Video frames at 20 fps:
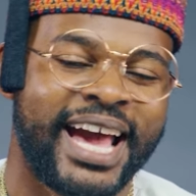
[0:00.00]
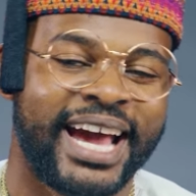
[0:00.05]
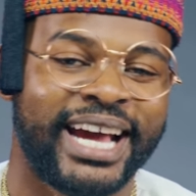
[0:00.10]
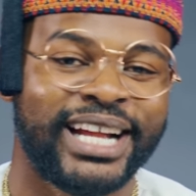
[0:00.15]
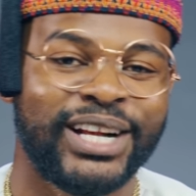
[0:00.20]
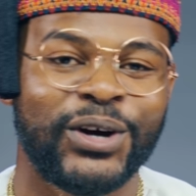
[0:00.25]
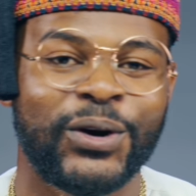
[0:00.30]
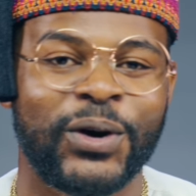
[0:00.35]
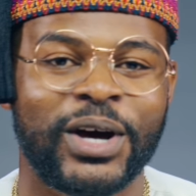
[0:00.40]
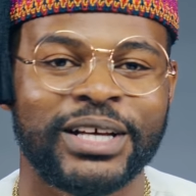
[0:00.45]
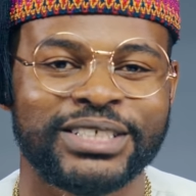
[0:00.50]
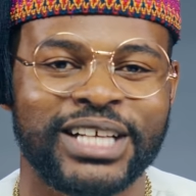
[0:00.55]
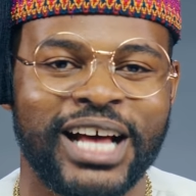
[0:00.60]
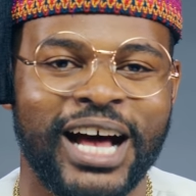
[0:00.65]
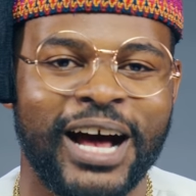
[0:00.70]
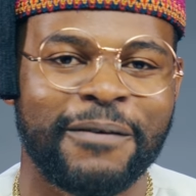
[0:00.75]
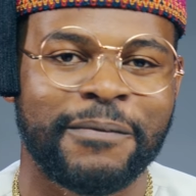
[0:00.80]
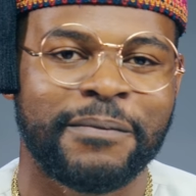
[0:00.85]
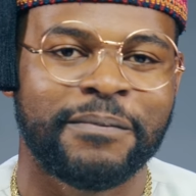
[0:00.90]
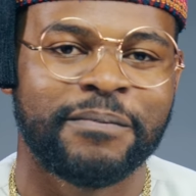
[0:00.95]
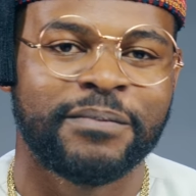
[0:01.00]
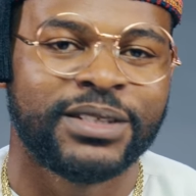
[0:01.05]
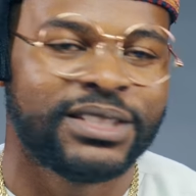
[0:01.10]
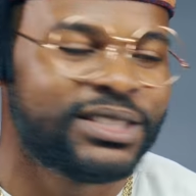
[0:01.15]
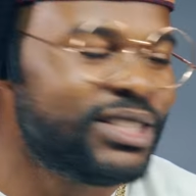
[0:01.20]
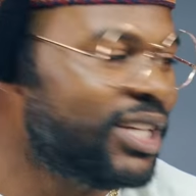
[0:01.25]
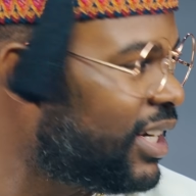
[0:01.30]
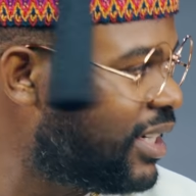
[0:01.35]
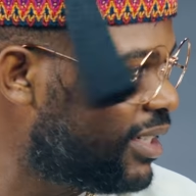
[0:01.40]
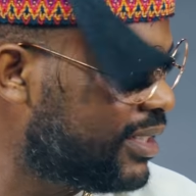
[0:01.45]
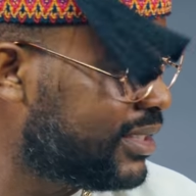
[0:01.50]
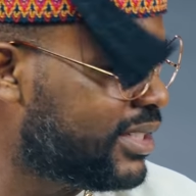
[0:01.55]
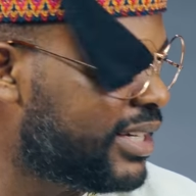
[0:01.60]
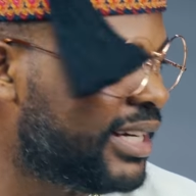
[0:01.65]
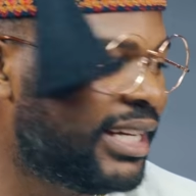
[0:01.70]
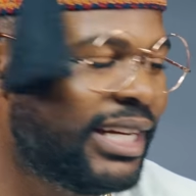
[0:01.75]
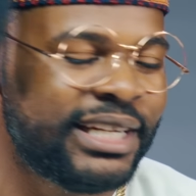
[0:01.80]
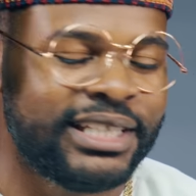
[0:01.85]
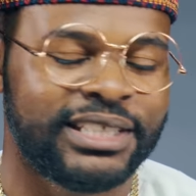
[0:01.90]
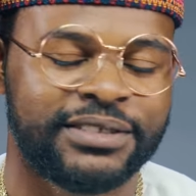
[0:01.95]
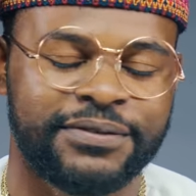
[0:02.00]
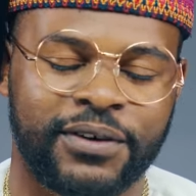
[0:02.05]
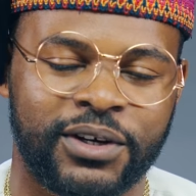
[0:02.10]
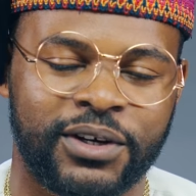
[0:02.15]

Hello, what's up? Sorry, ladies